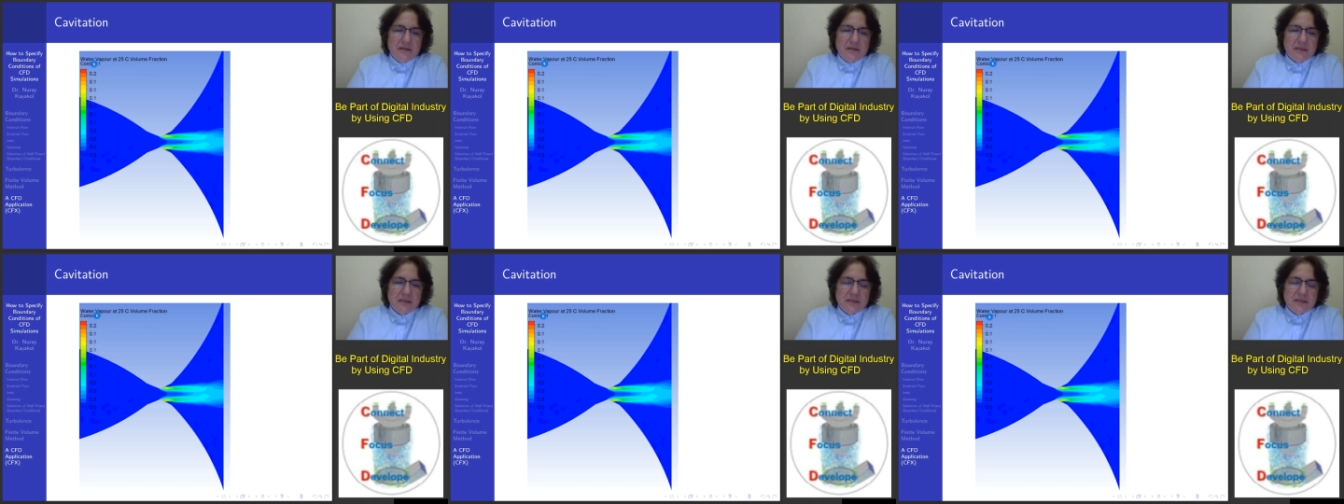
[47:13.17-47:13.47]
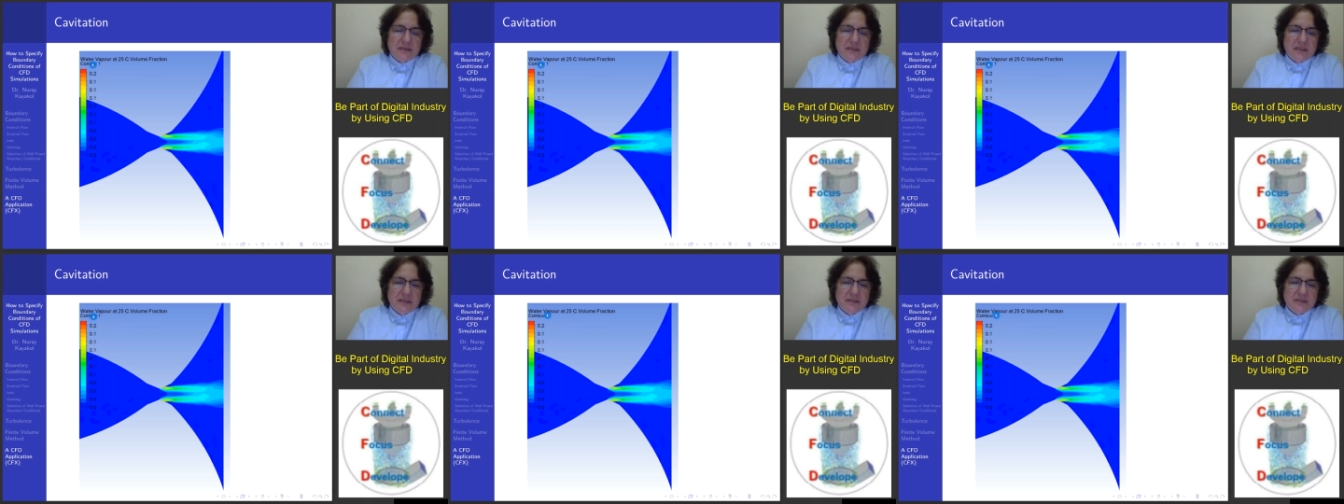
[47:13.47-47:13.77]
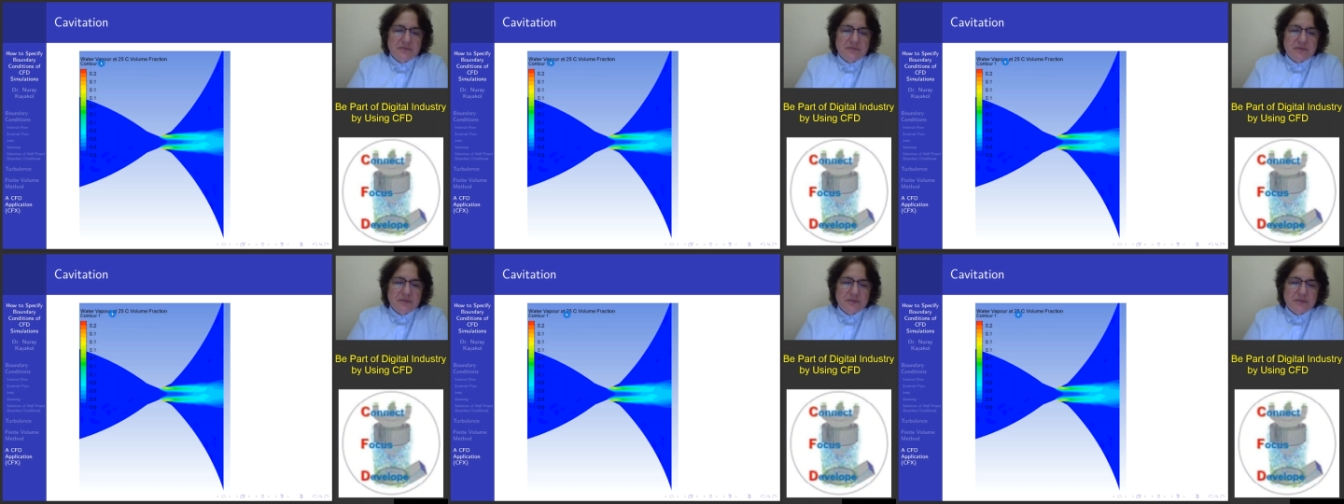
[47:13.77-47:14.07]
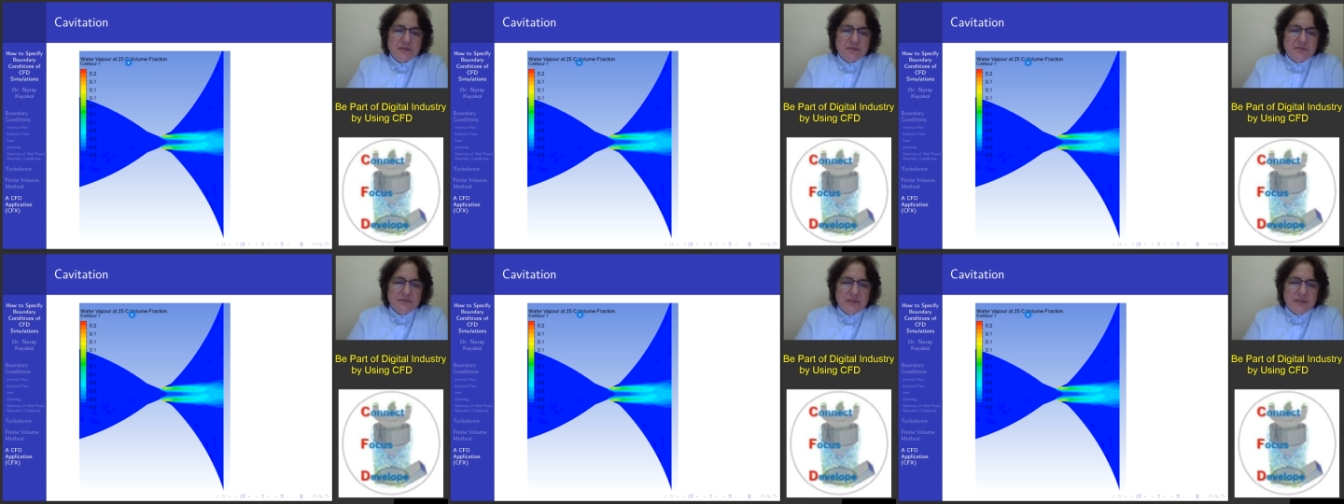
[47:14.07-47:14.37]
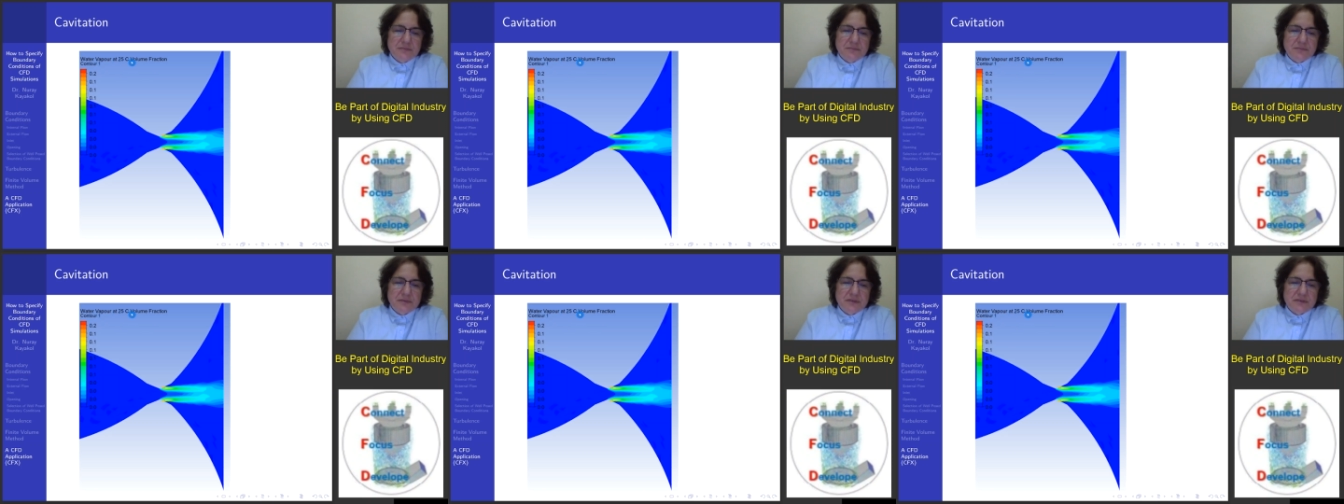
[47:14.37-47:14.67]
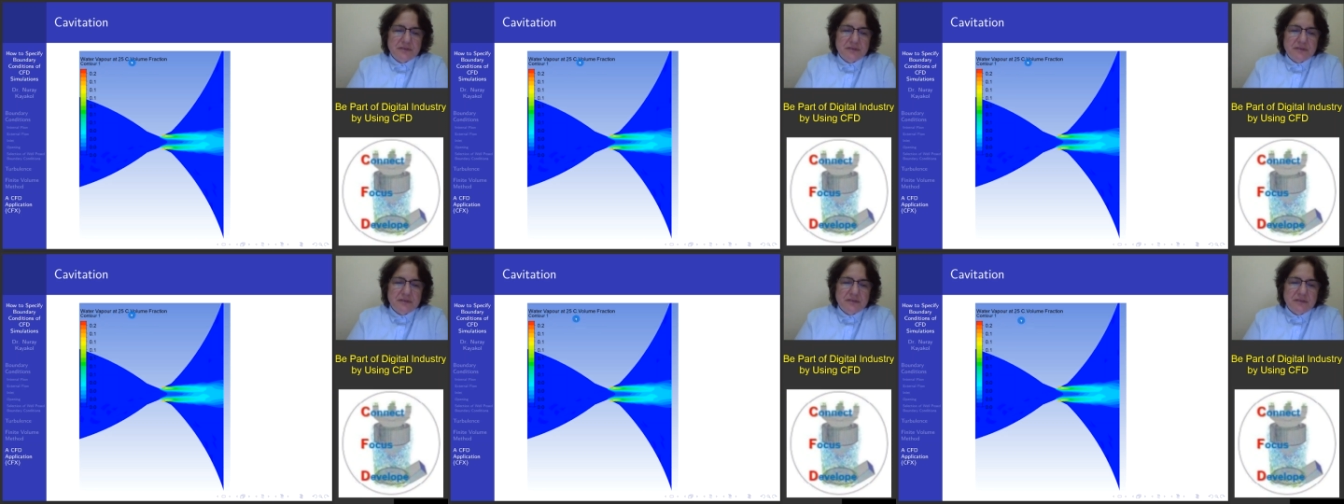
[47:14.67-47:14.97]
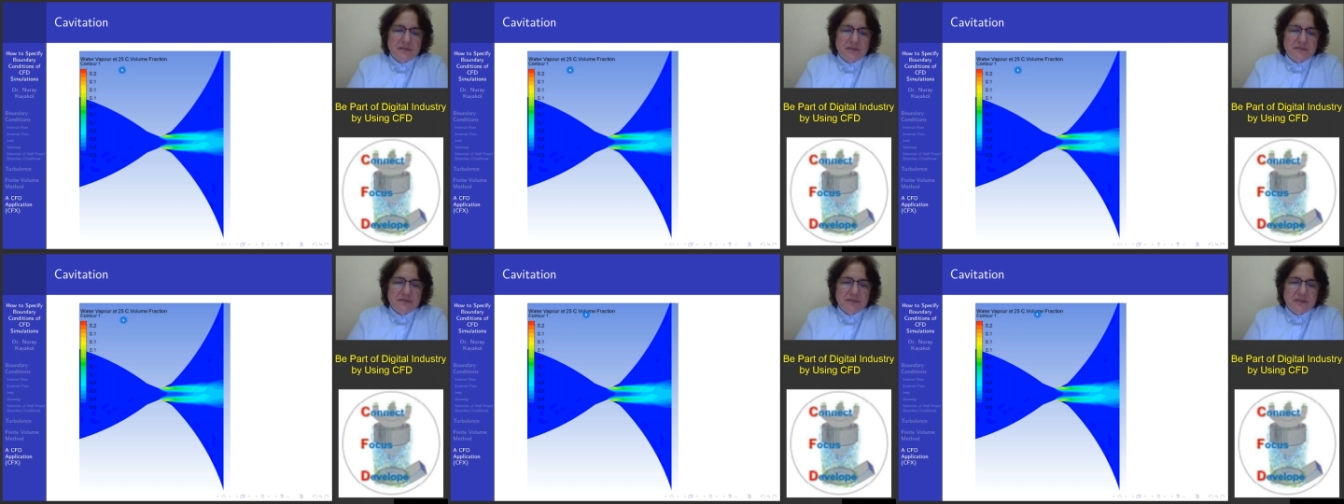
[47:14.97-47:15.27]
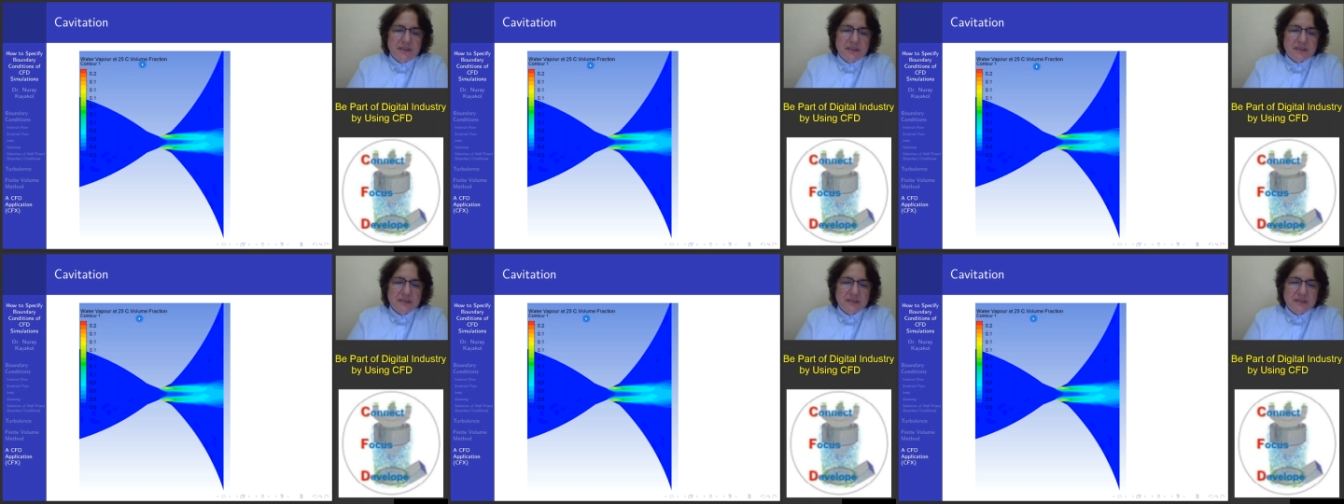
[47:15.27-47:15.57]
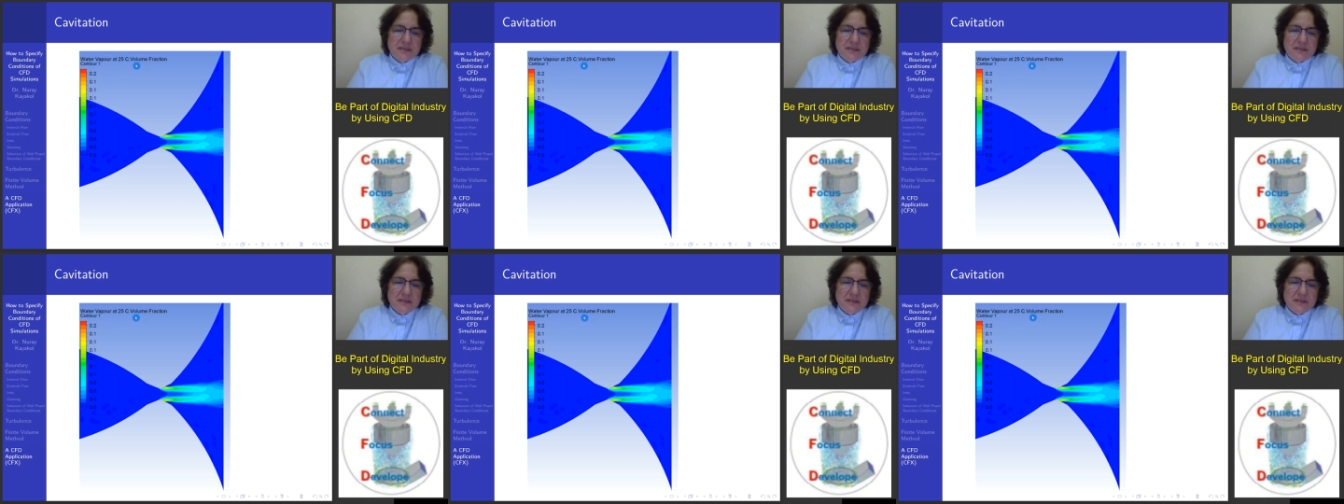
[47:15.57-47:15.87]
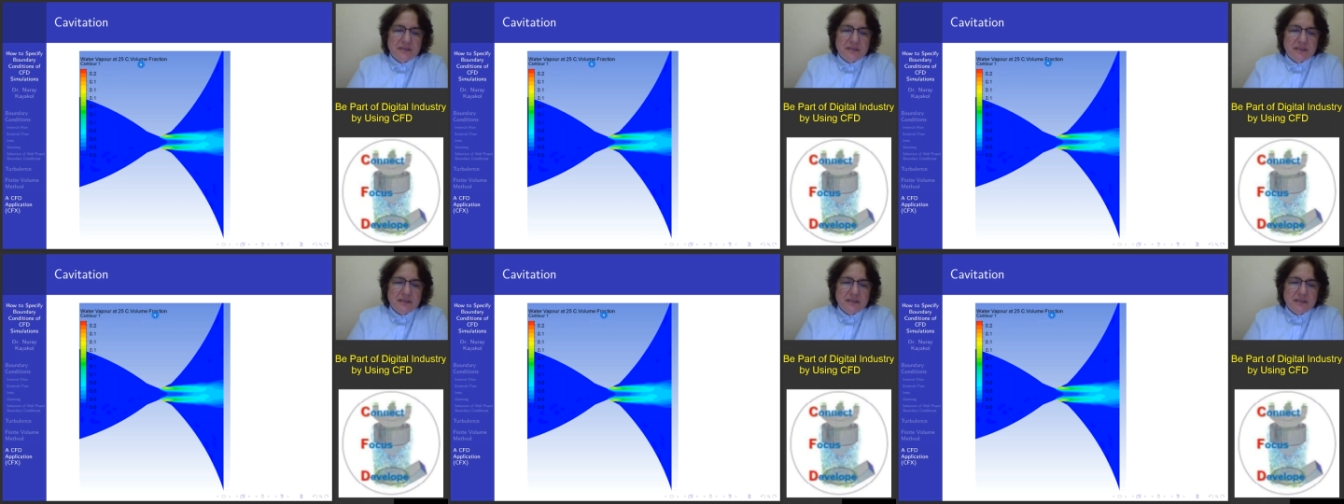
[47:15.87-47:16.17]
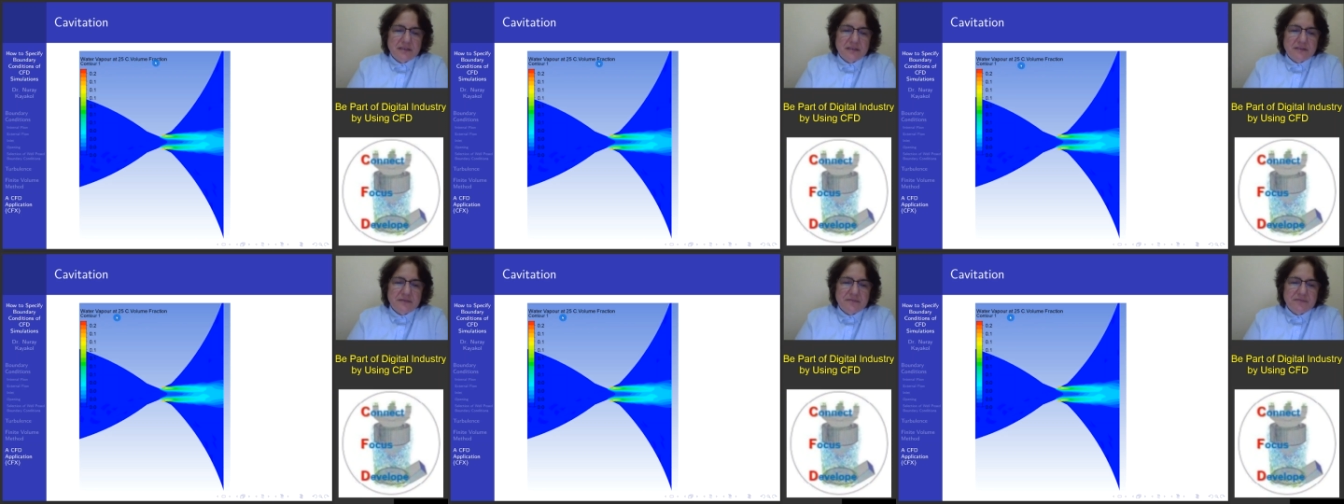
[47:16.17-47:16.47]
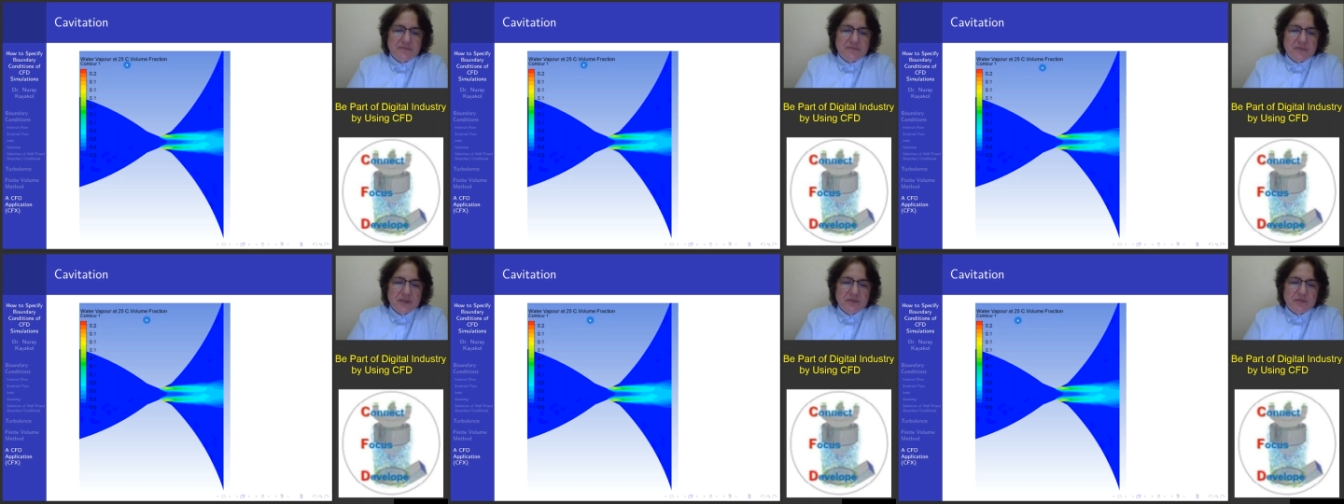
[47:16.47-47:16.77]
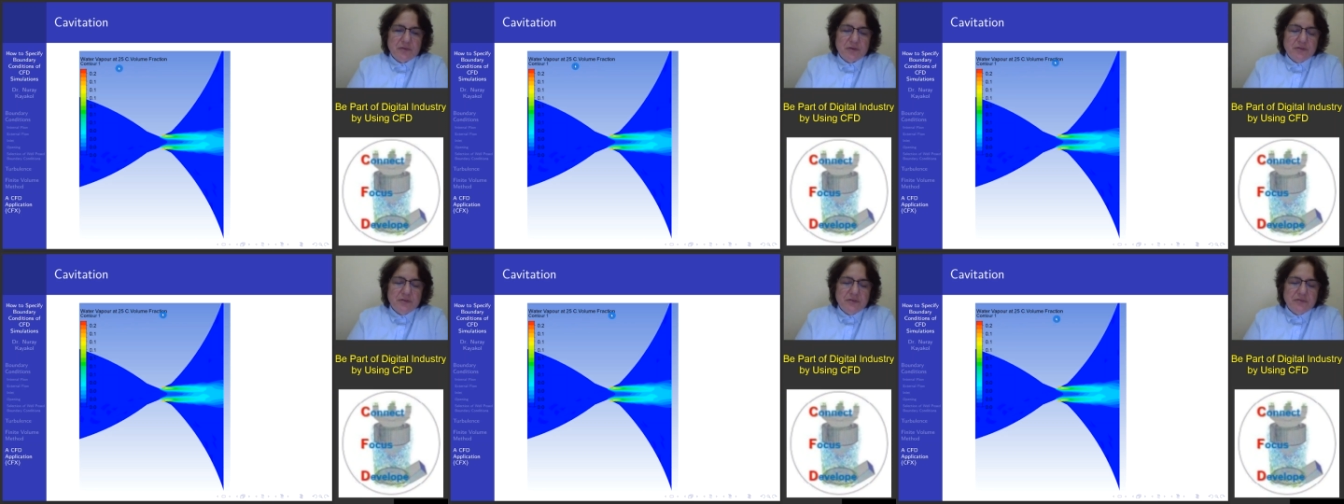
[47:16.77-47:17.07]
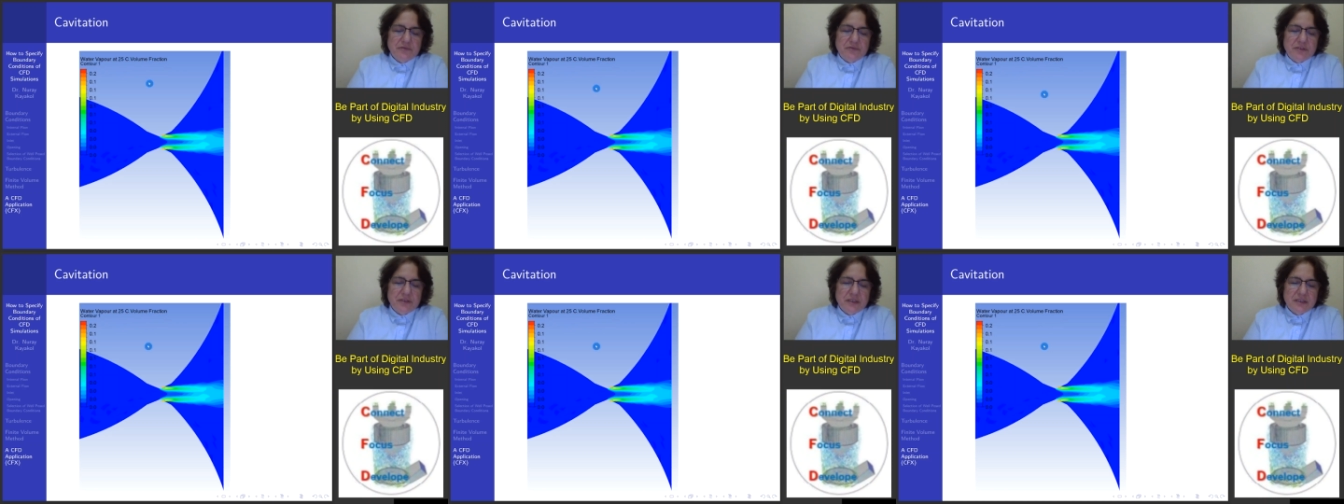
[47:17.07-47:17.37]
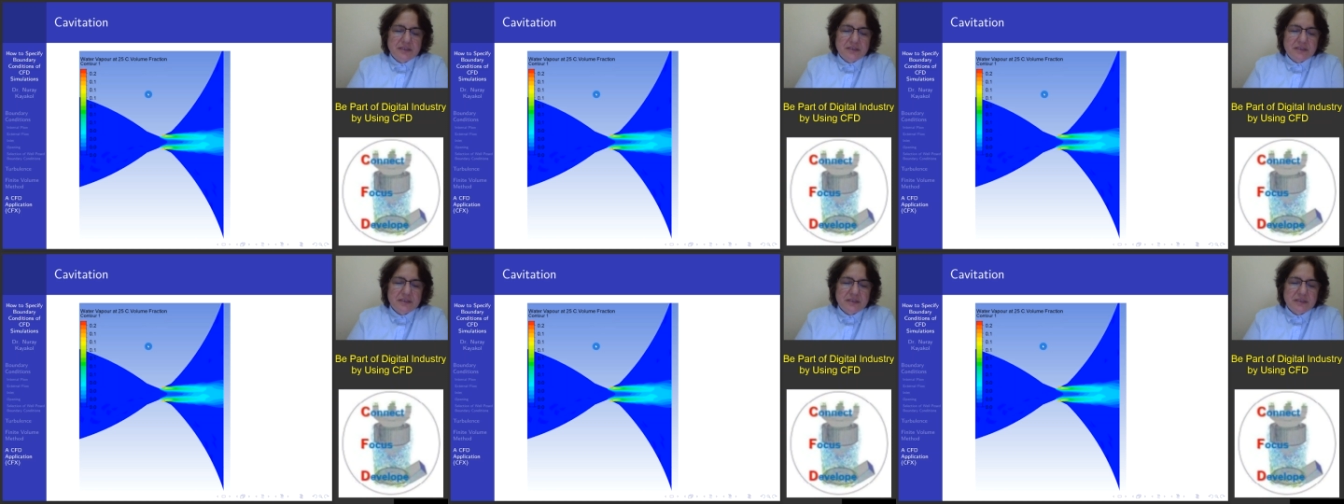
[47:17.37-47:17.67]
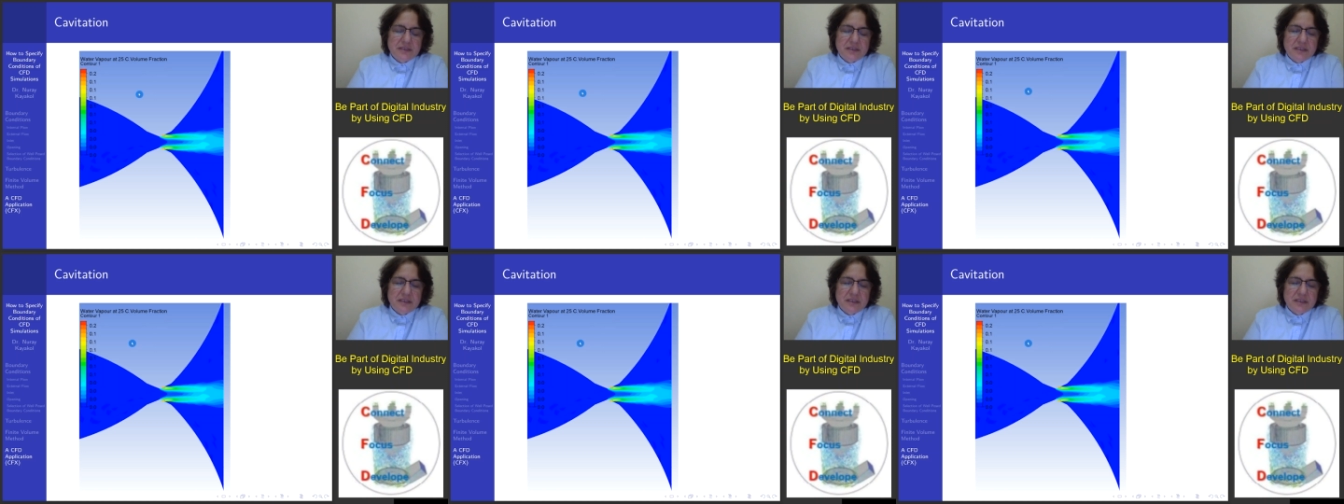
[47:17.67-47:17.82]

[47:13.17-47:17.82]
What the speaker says: It says water vapor fraction, volume fraction.